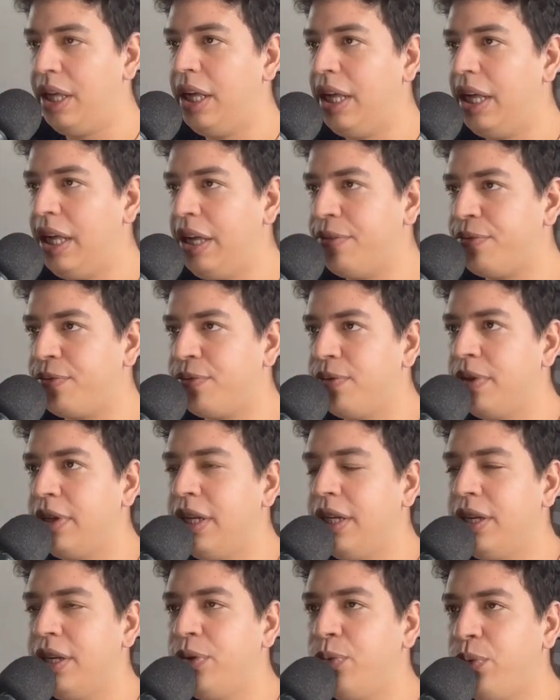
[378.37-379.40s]
if
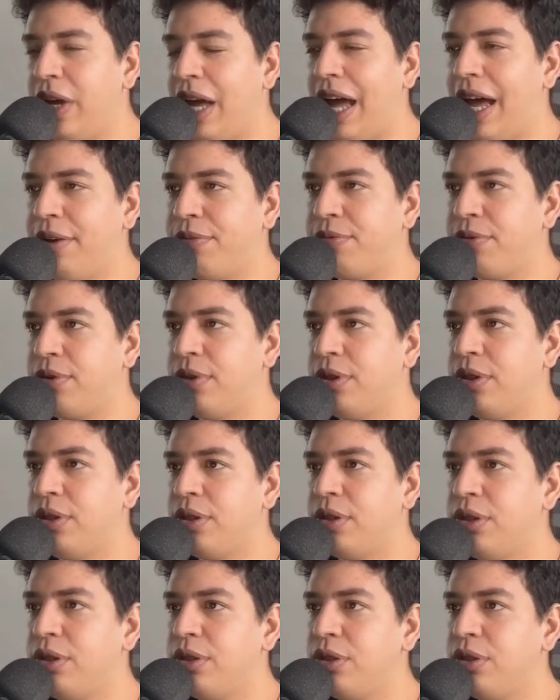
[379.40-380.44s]
we have
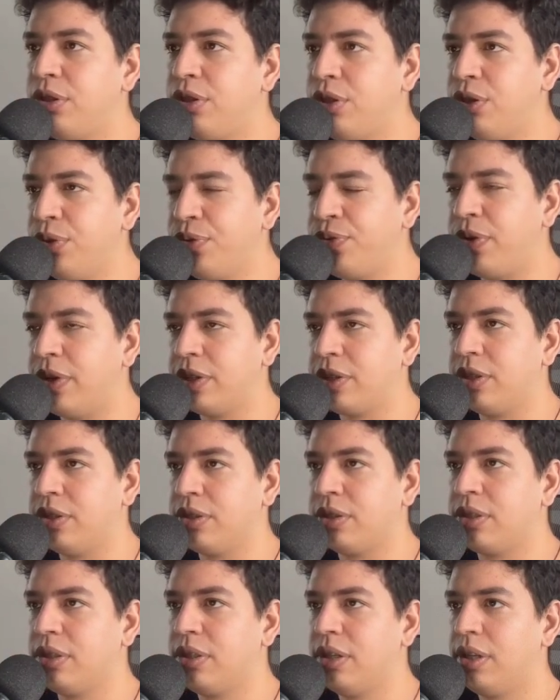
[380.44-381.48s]
two
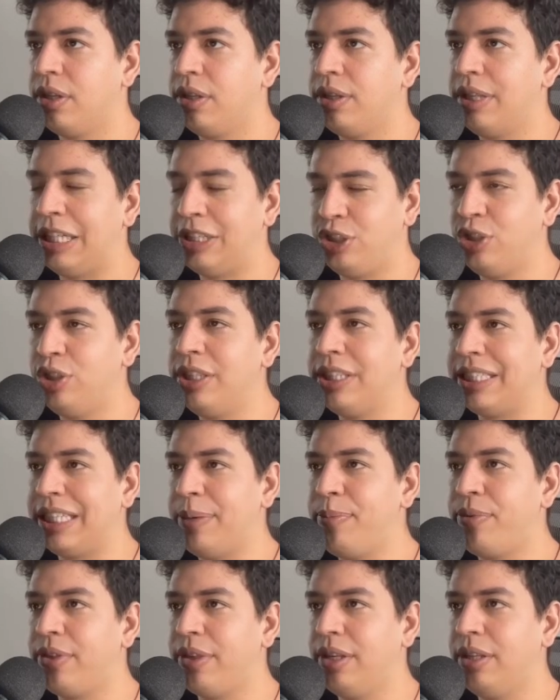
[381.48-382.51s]
functions that do the
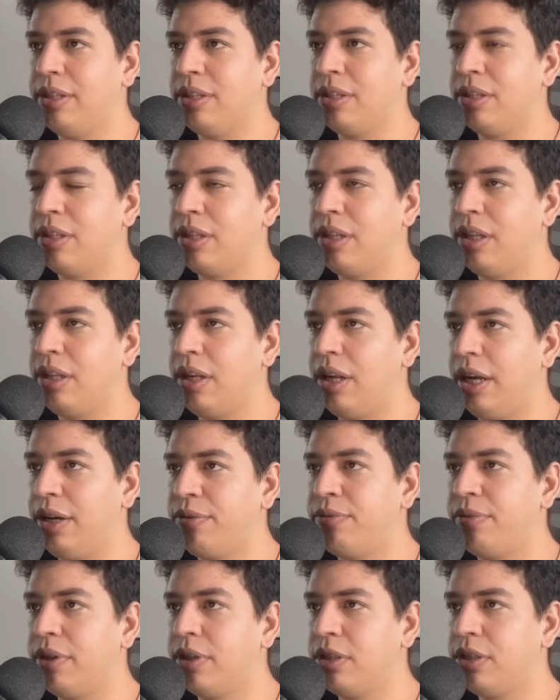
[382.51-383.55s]
same thing, like
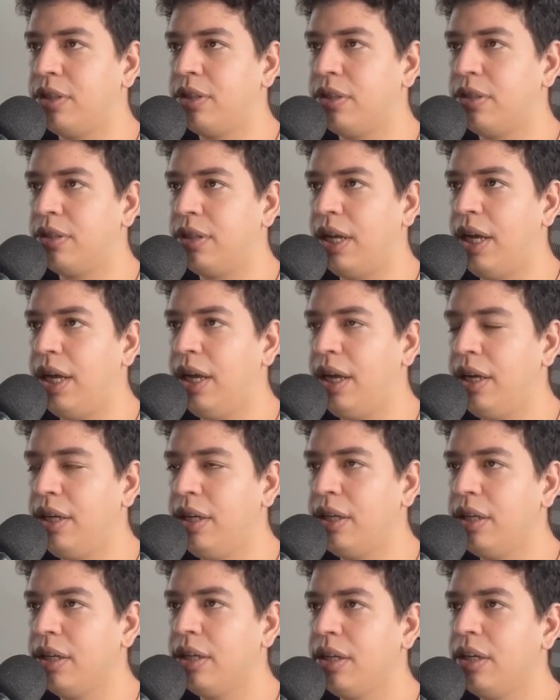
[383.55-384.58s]
function
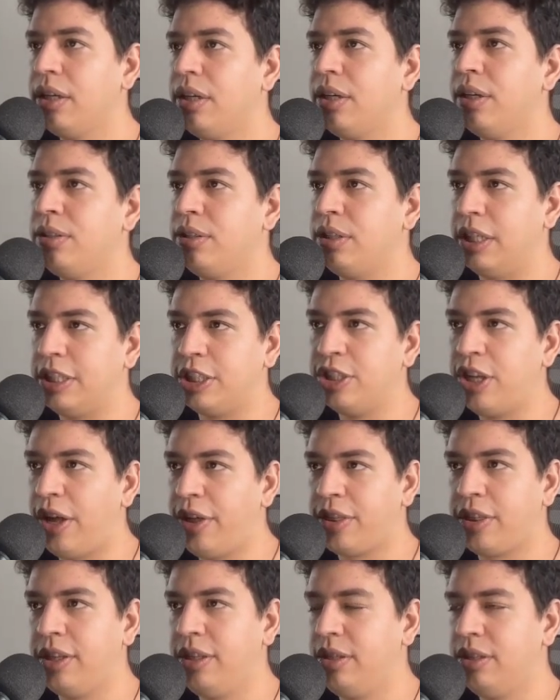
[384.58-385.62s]
A does
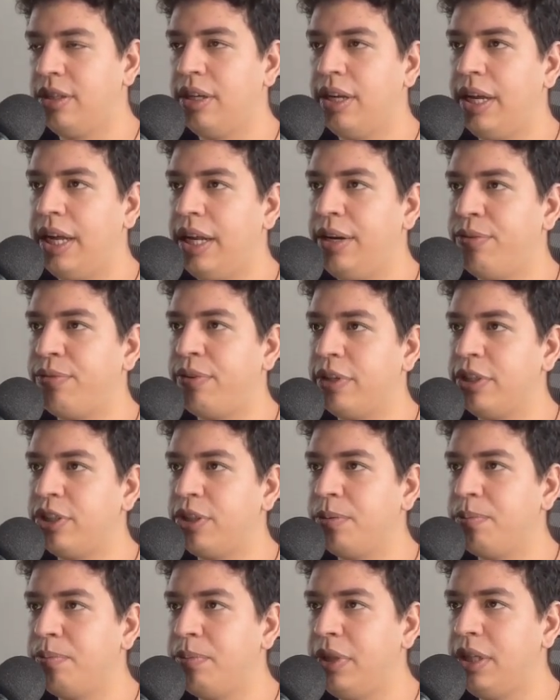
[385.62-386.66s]
nothing and
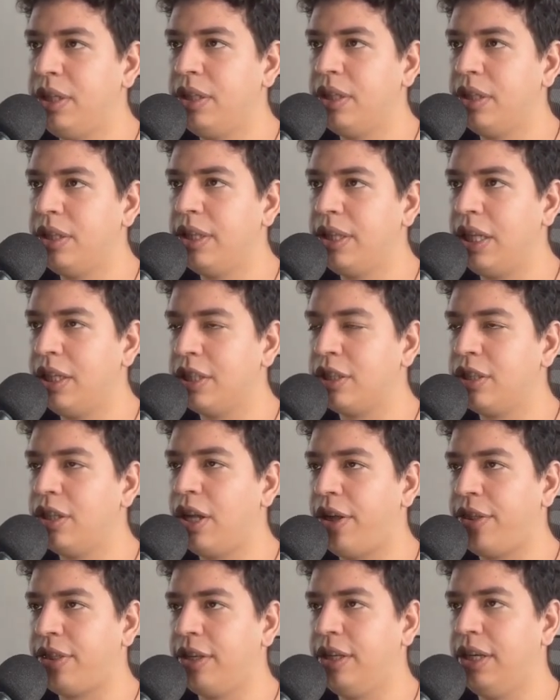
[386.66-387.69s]
function B does
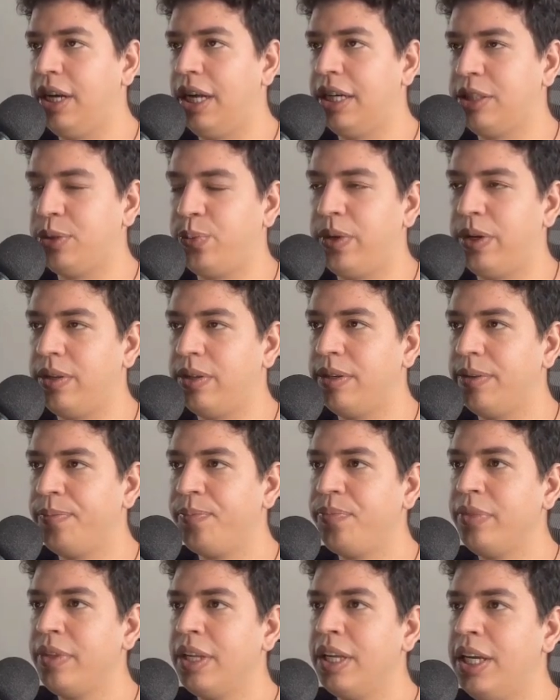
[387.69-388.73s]
nothing as well.
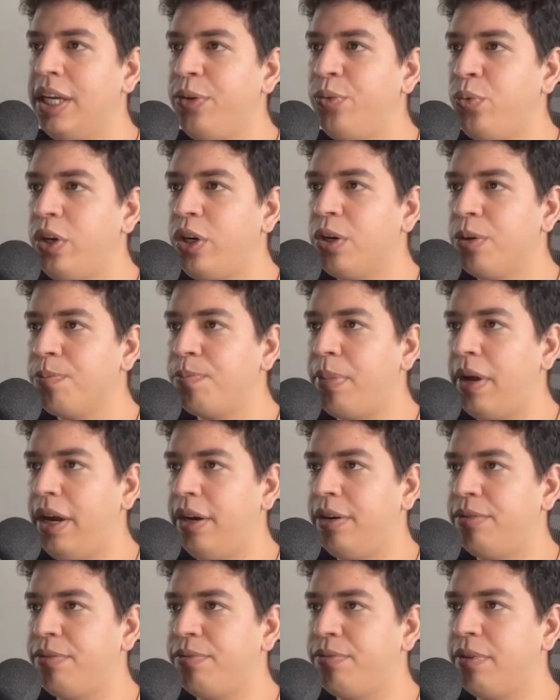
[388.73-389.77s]
If we
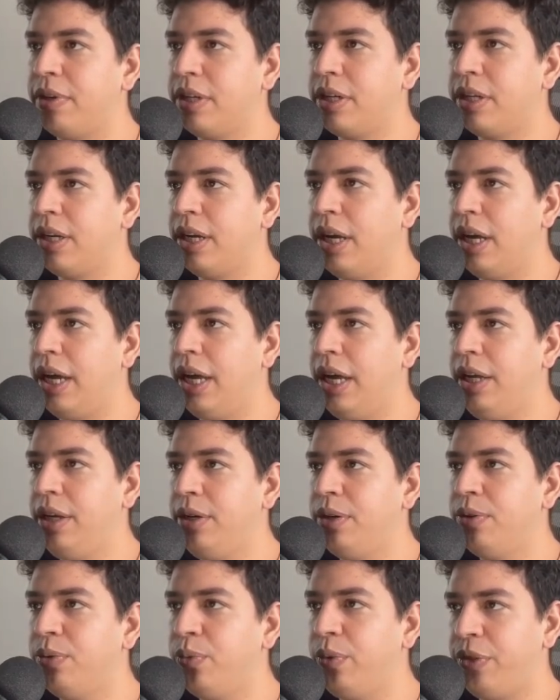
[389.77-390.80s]
compare func A
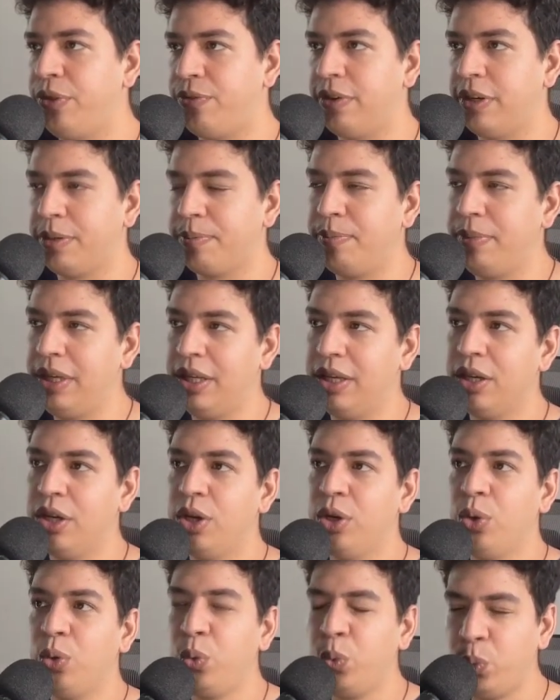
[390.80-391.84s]
with func B,
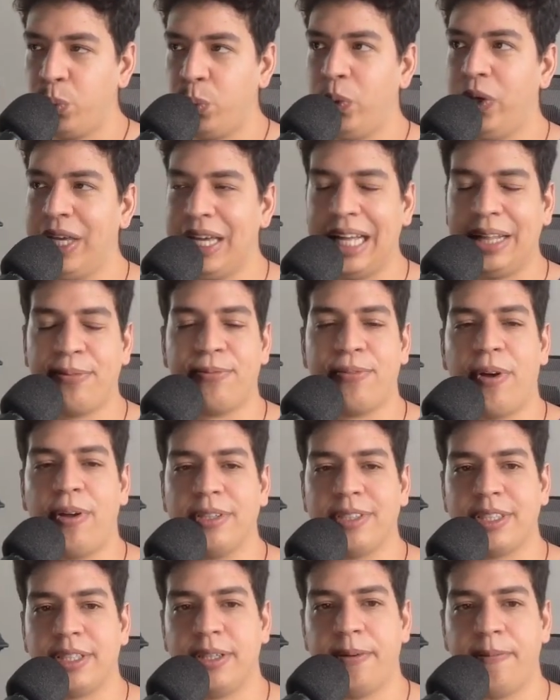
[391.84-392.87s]
we get
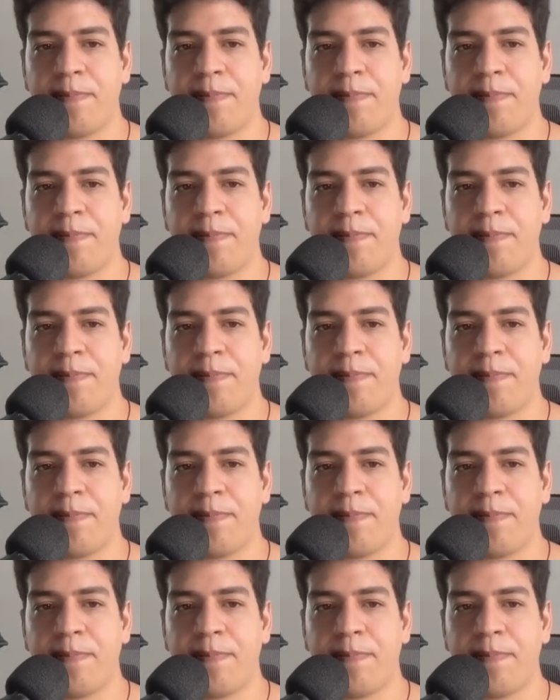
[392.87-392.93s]
false